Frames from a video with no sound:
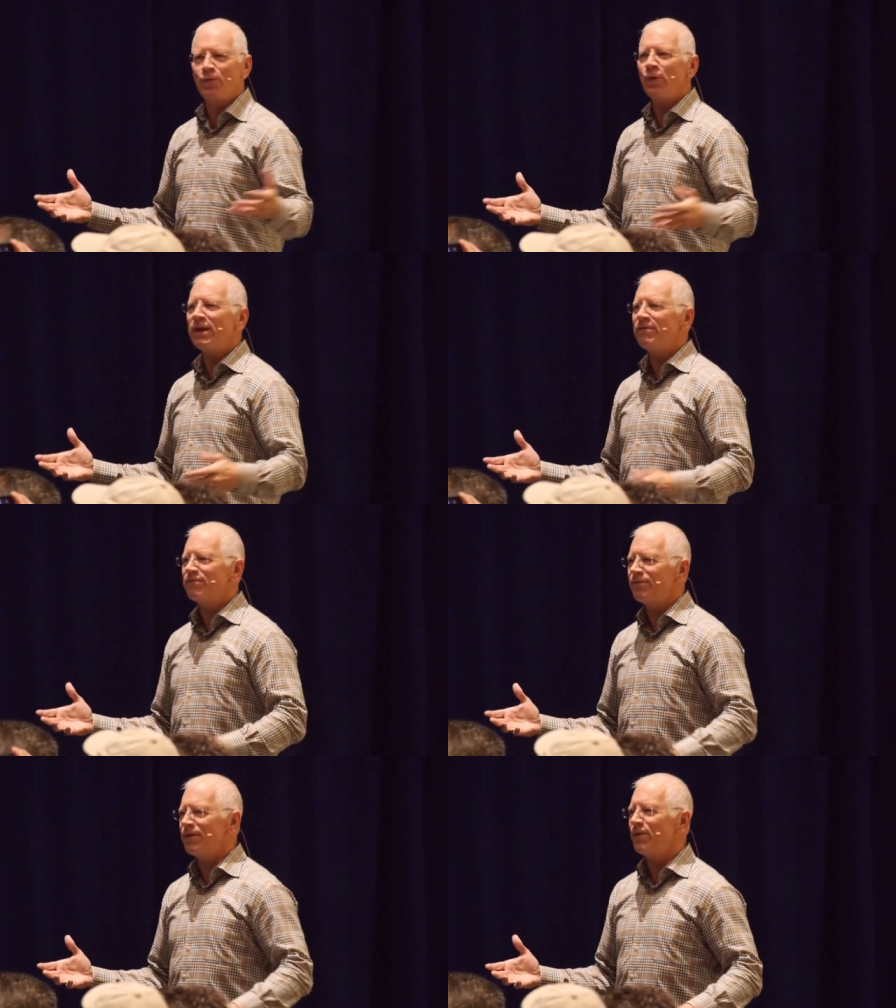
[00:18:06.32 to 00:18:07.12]
20
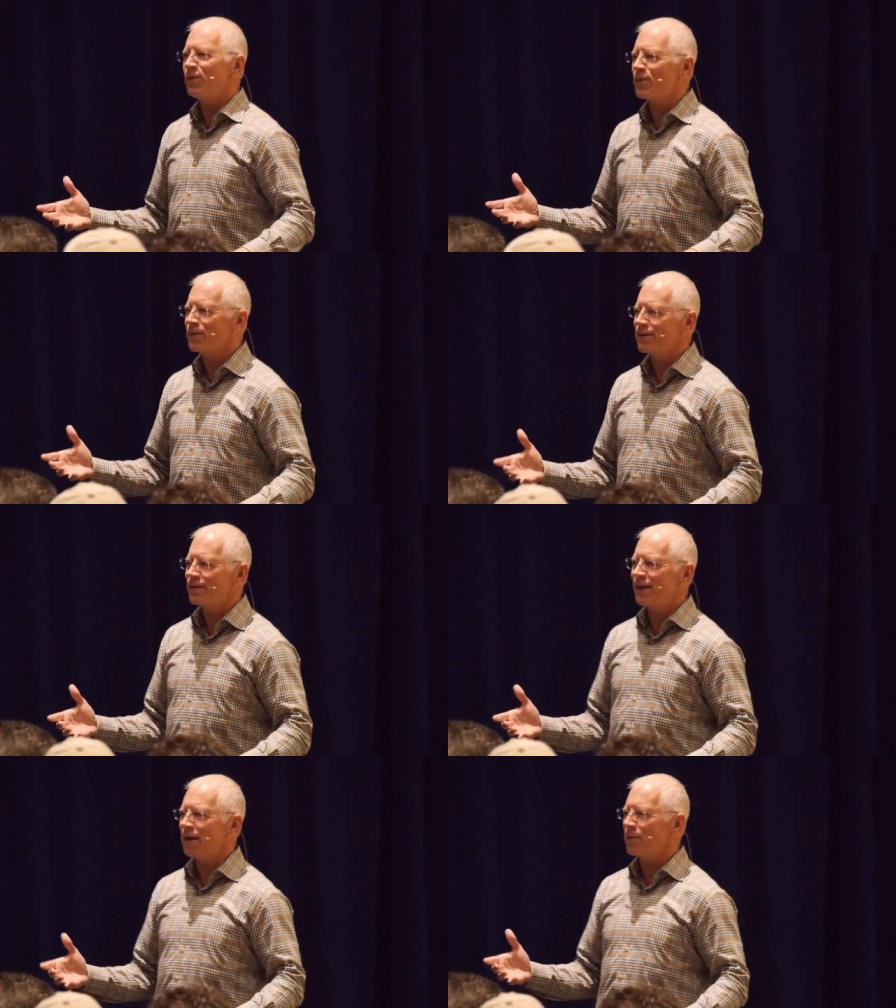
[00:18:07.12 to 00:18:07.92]
phones
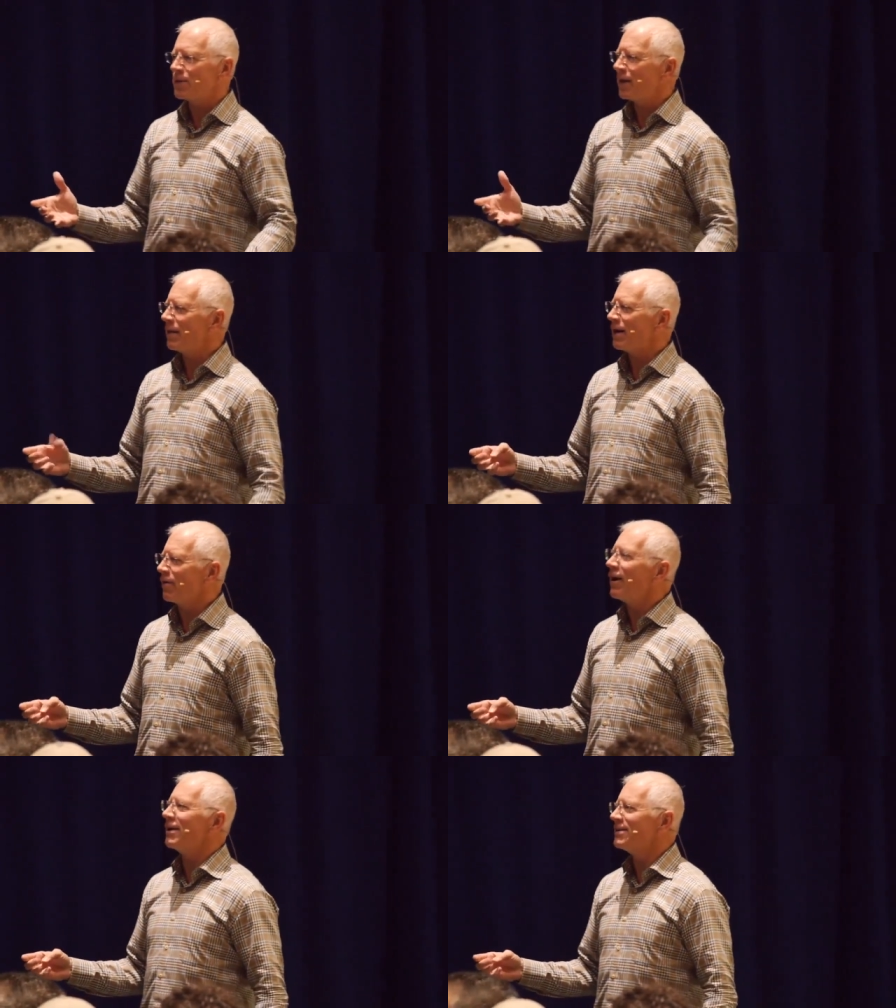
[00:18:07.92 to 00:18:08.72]
cameras came out.
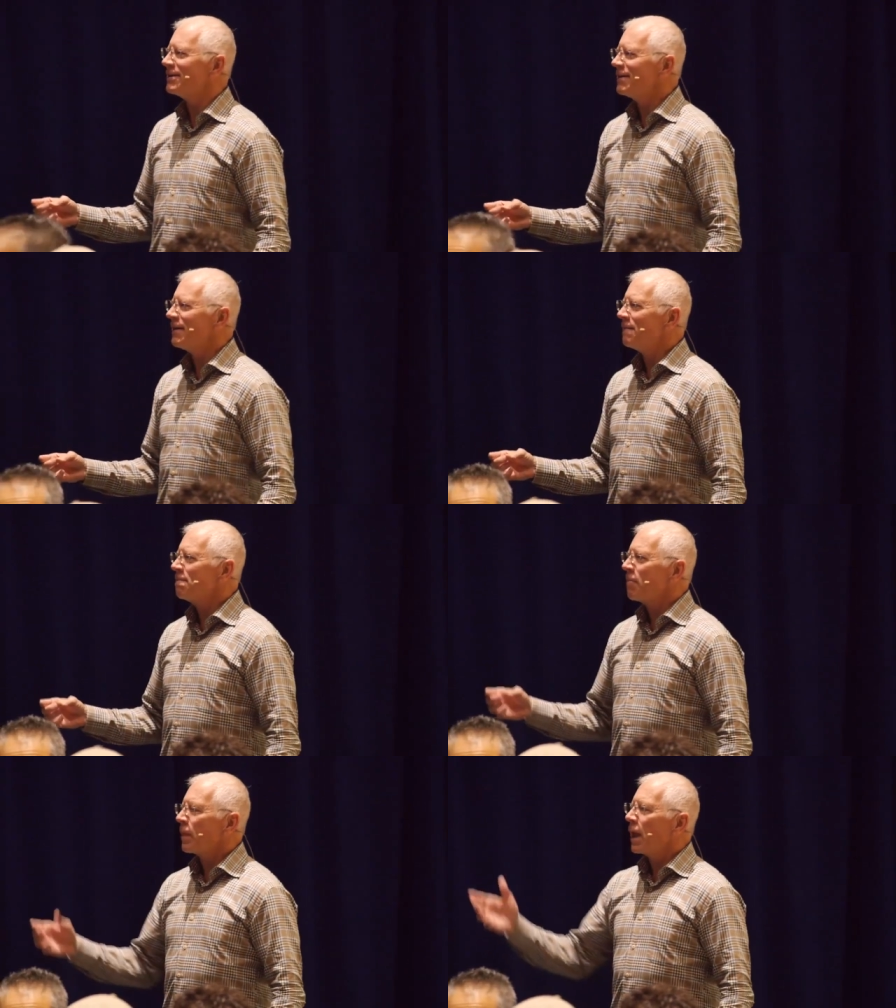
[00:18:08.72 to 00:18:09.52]
Great.
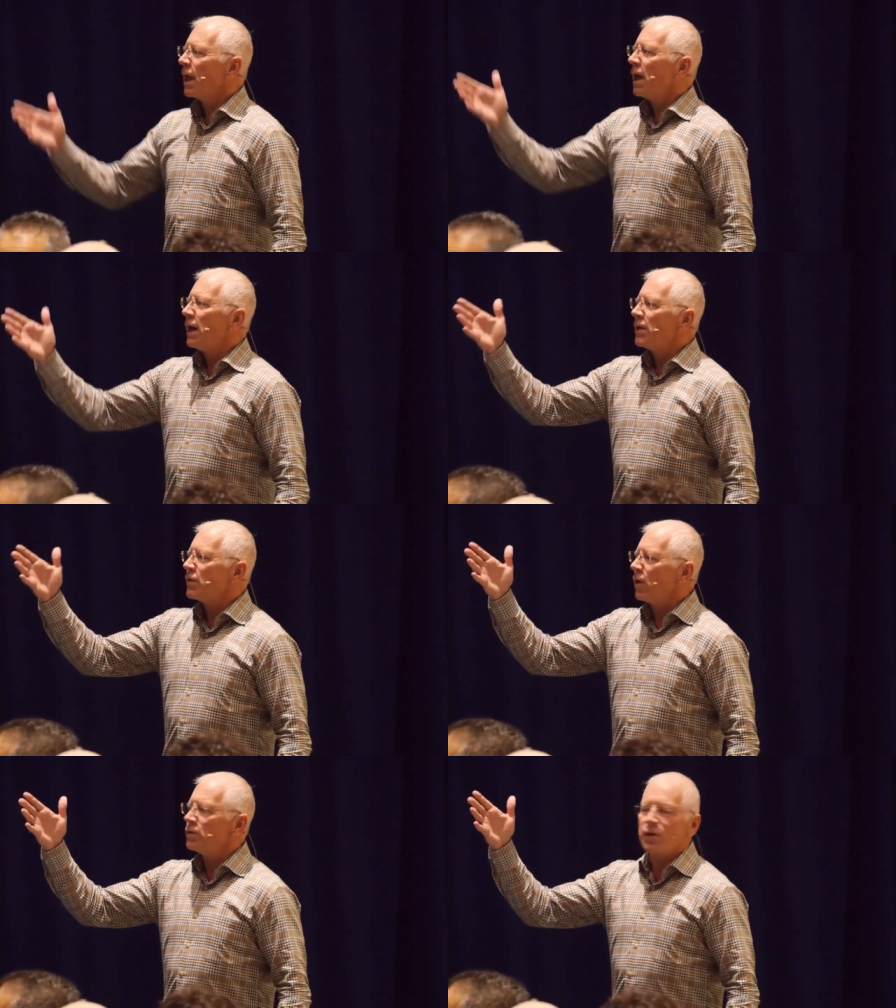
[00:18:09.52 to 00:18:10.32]

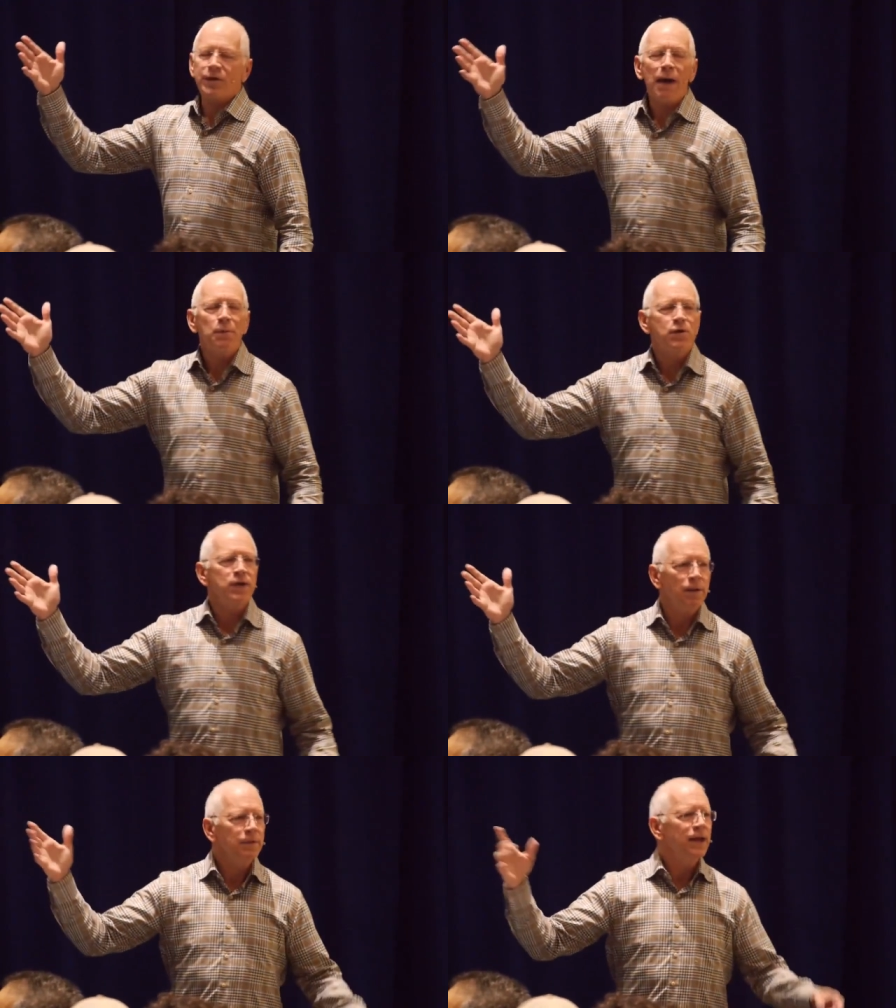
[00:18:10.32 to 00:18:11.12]
So
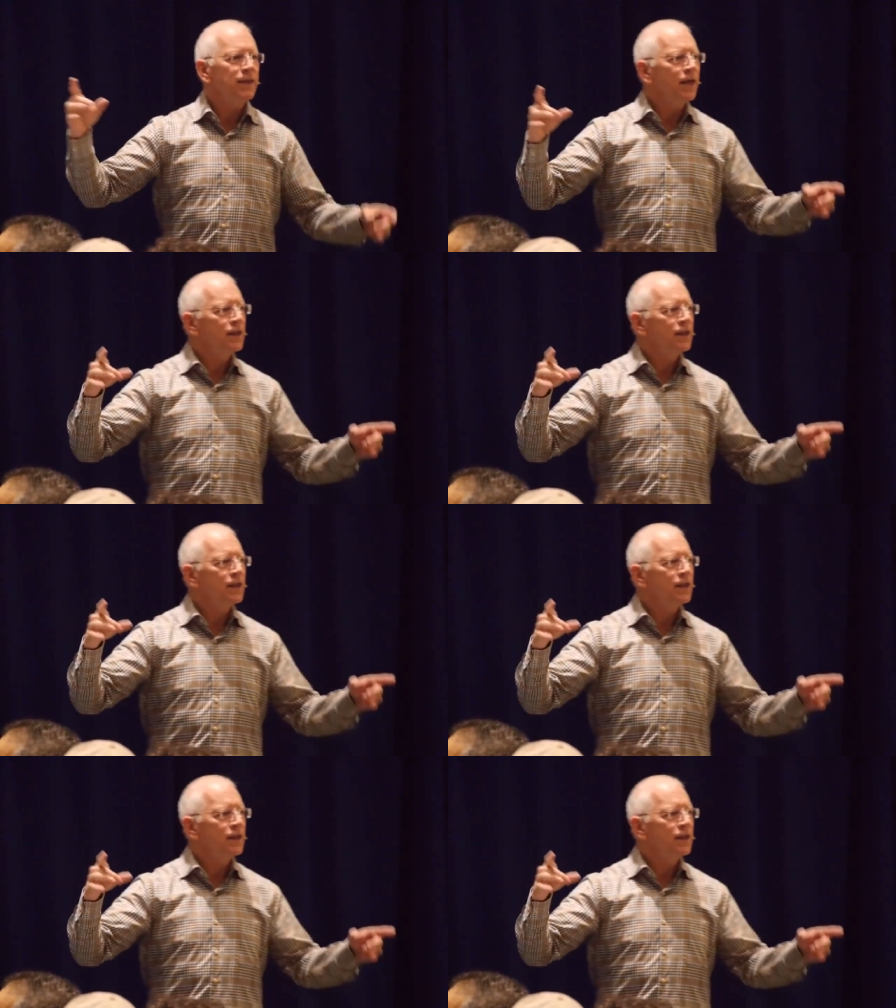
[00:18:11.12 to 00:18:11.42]
discipleship, it,